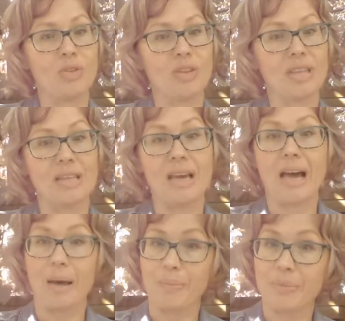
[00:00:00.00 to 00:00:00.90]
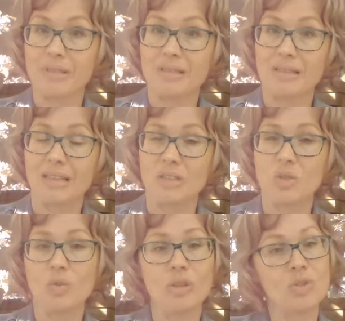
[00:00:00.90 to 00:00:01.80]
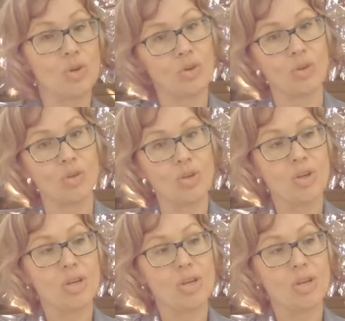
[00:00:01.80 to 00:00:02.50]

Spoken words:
the ups that you can turn